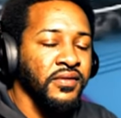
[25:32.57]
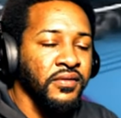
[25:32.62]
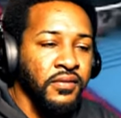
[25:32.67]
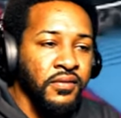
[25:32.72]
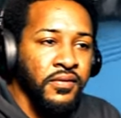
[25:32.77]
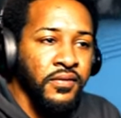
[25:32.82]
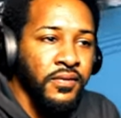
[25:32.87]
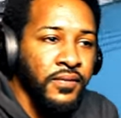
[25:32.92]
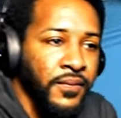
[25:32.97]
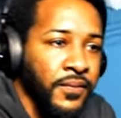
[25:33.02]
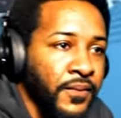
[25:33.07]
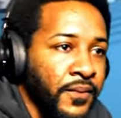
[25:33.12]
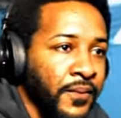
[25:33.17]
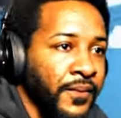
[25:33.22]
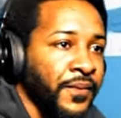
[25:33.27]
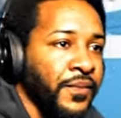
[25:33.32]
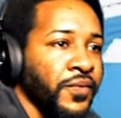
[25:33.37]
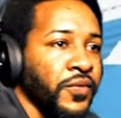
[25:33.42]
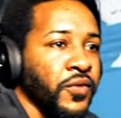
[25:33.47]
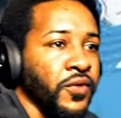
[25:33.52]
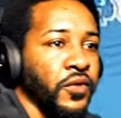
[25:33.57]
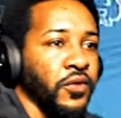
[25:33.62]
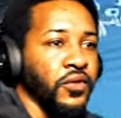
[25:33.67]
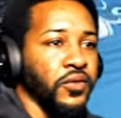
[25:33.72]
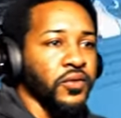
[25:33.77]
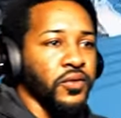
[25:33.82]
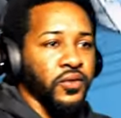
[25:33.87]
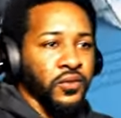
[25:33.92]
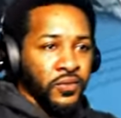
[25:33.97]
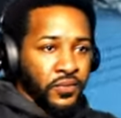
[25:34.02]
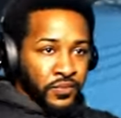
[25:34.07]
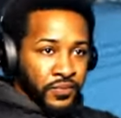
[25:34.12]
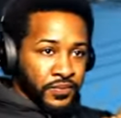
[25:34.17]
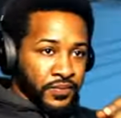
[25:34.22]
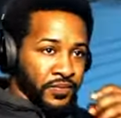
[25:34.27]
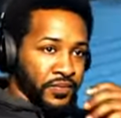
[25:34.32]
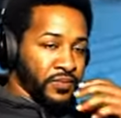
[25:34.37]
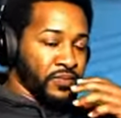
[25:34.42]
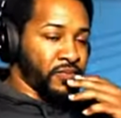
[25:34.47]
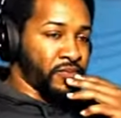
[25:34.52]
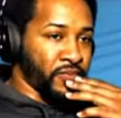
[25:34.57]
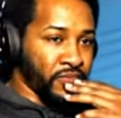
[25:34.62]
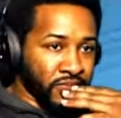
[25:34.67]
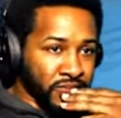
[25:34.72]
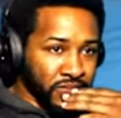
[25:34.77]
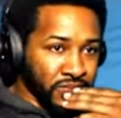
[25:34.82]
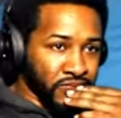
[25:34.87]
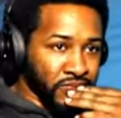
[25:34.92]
The Warriors stayed inside the squared circle for